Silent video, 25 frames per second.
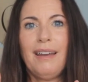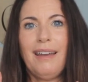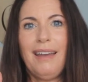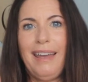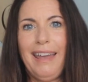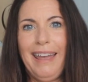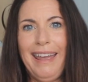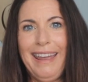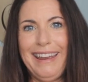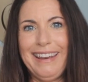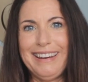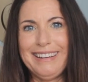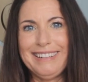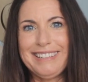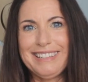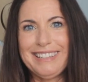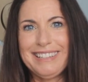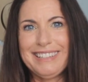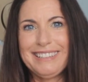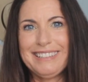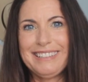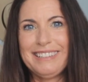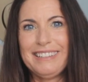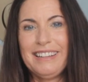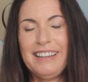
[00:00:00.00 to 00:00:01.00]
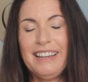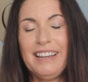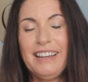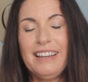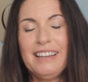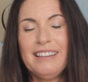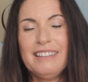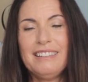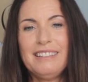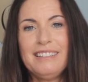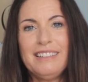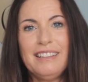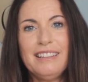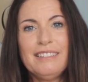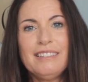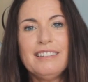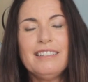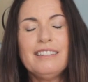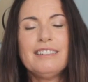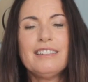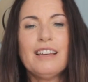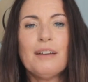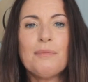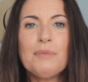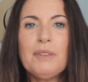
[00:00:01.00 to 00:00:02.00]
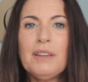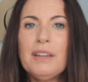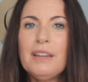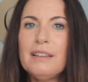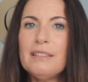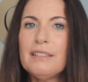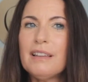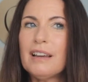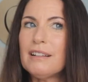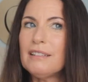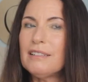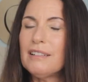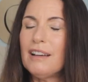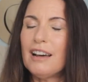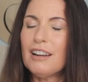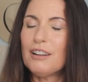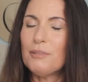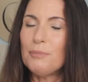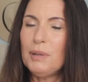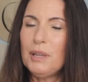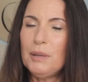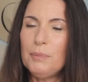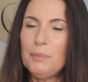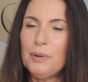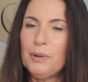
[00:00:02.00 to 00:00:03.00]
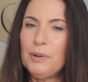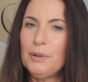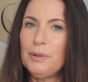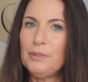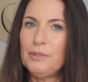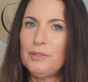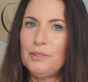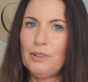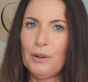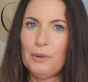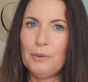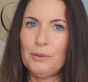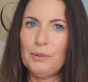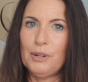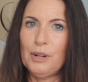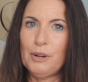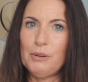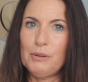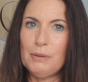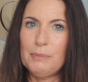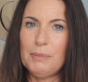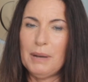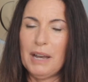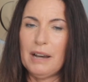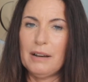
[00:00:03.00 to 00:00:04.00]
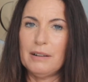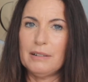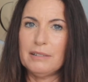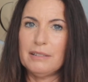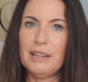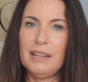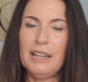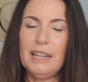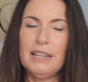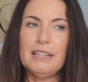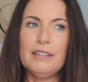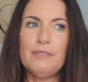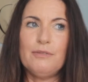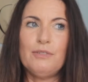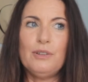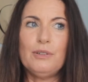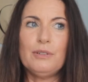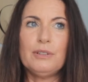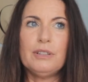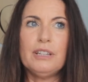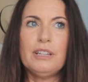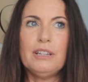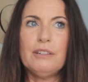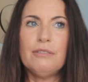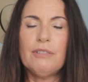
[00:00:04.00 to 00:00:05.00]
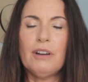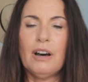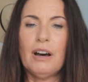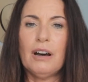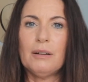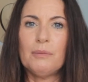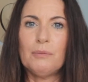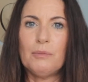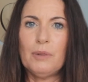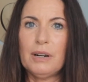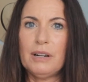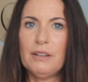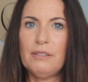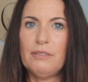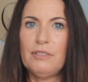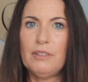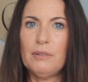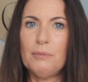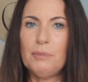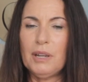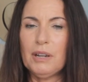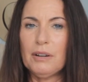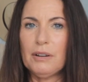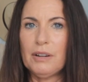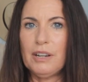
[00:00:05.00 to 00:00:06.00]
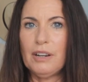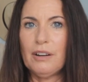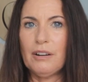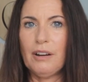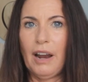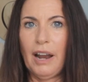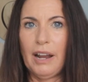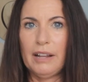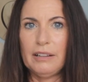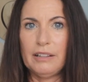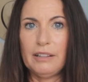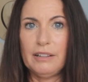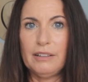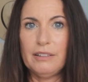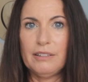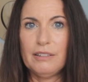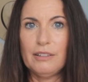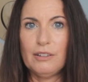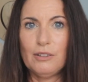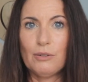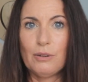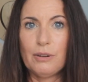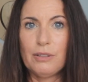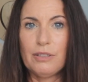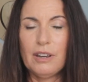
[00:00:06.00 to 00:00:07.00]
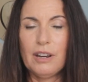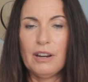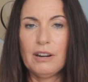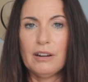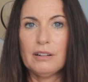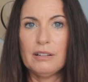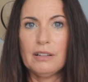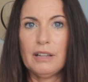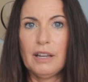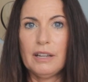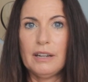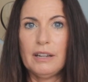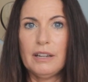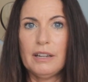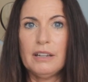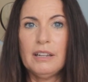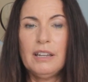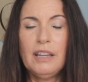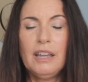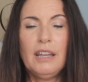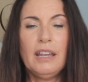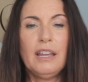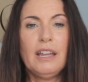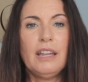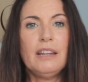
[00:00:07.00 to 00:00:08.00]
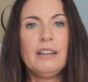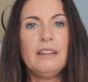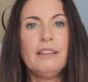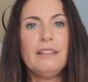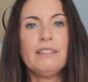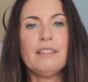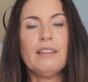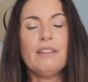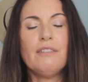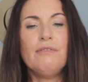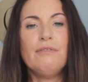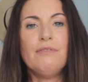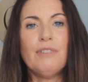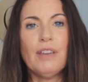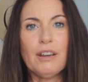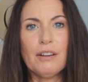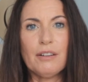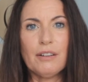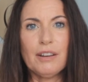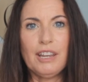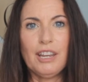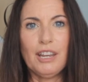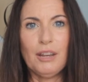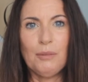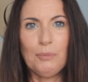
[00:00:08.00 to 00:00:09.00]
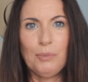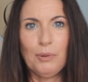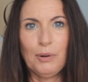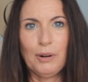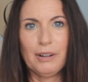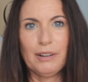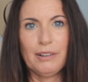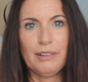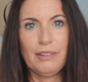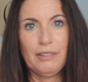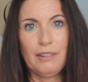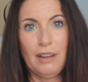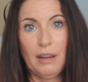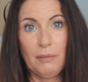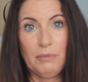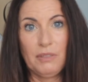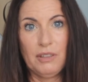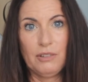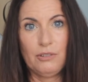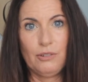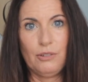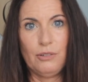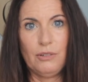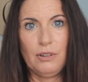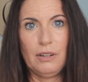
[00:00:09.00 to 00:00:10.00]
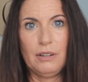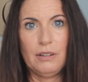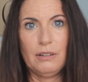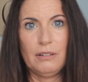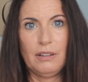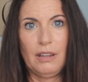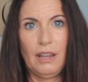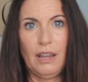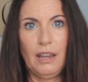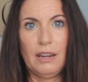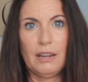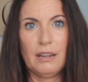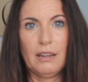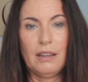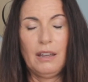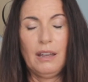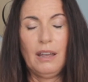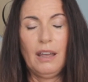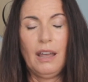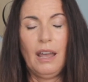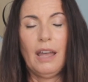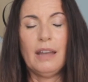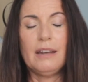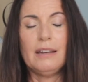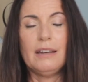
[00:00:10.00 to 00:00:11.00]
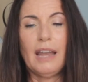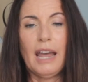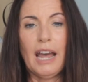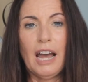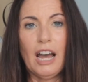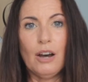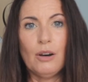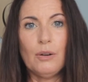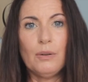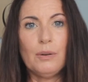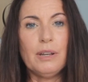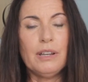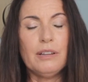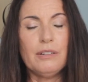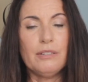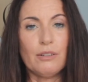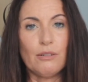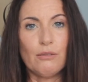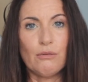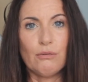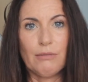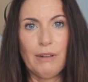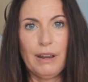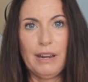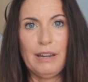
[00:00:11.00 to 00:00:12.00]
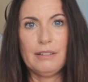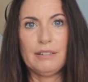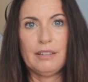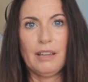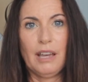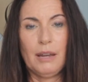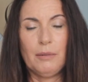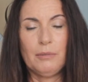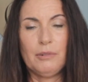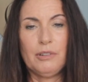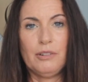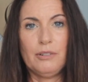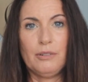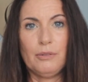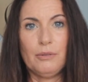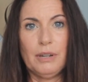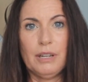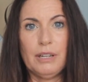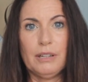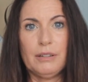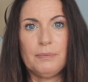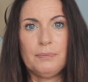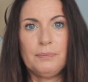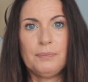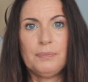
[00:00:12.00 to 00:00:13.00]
8. This is something that a lot of people don't know about, and if you live on one of the barrier islands in North Carolina, it is a very important step that you need to take, and now is a great time to do it.